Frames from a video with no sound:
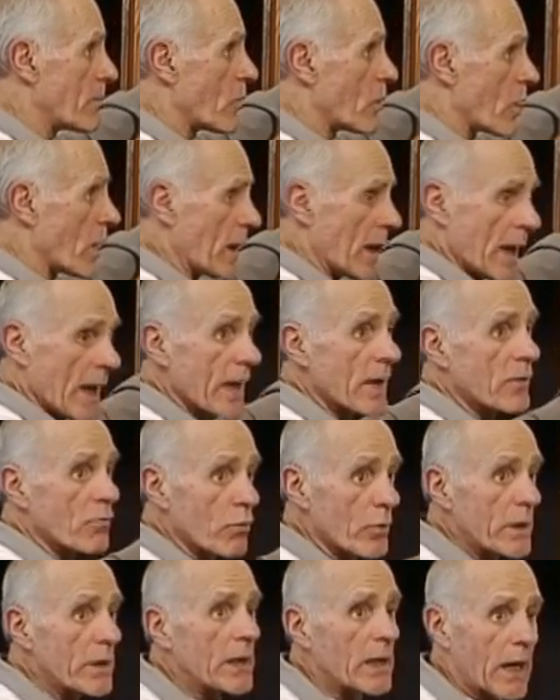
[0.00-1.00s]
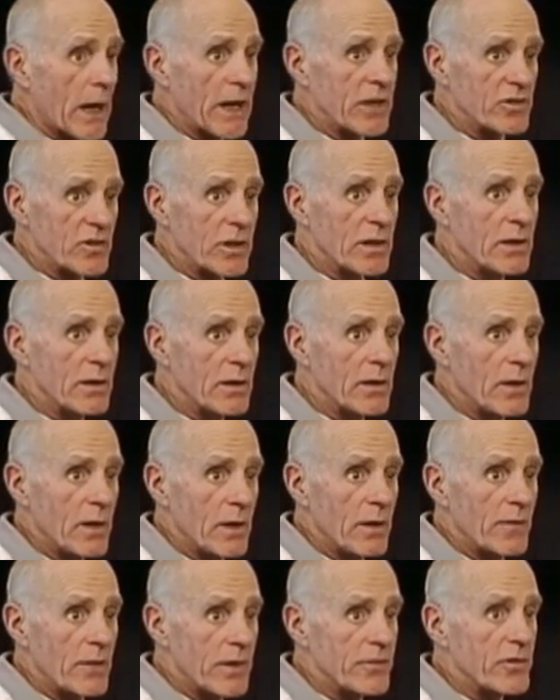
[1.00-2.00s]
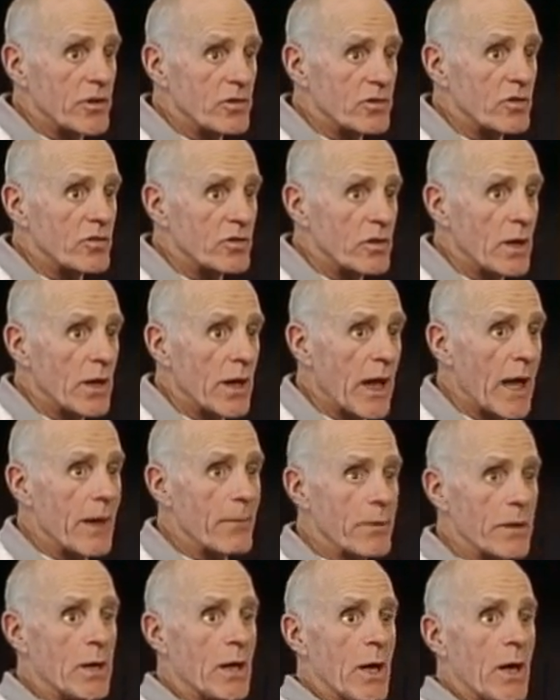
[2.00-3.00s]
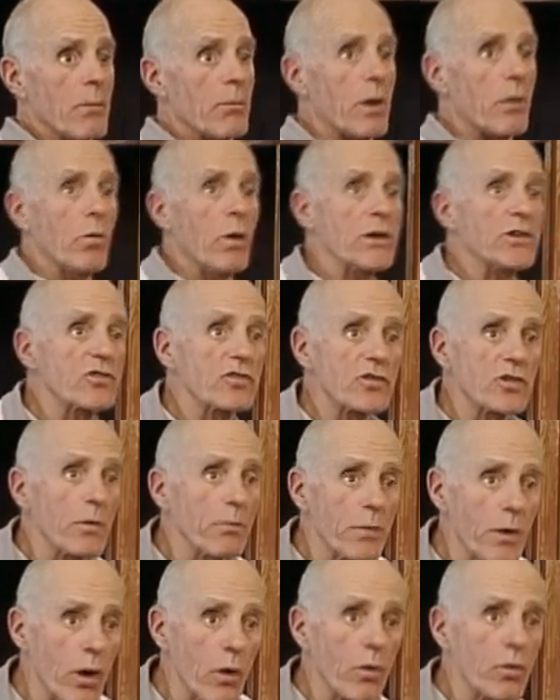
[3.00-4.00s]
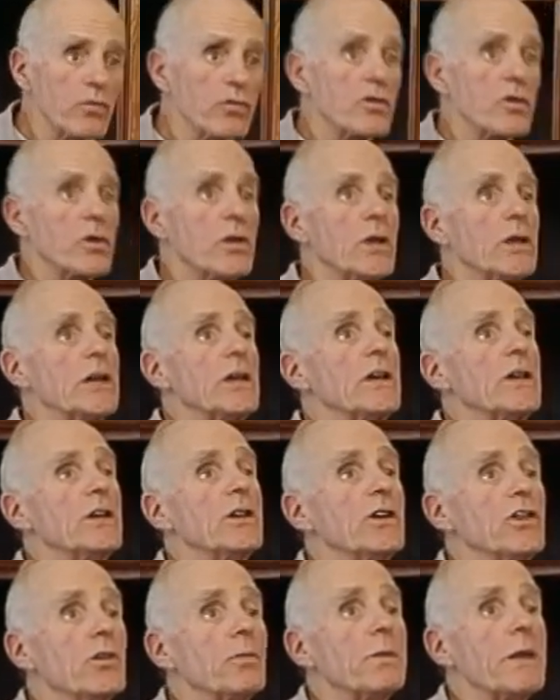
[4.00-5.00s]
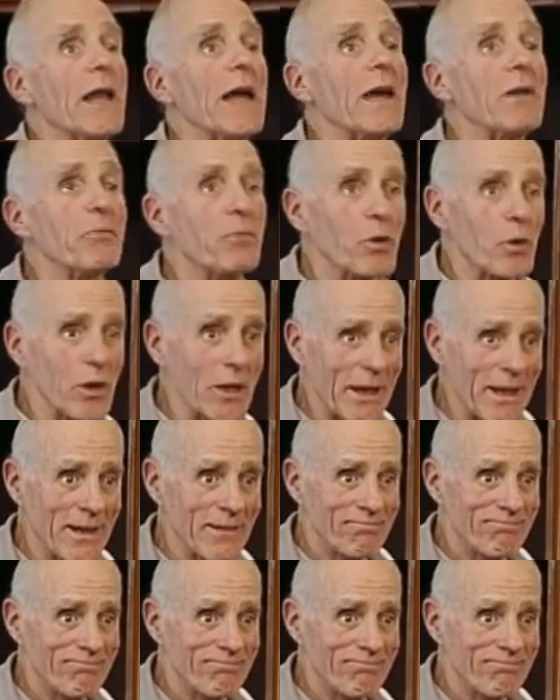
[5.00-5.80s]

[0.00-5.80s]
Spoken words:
more ahead, realizing that this is going to happen. But let's suppose you plan poorly.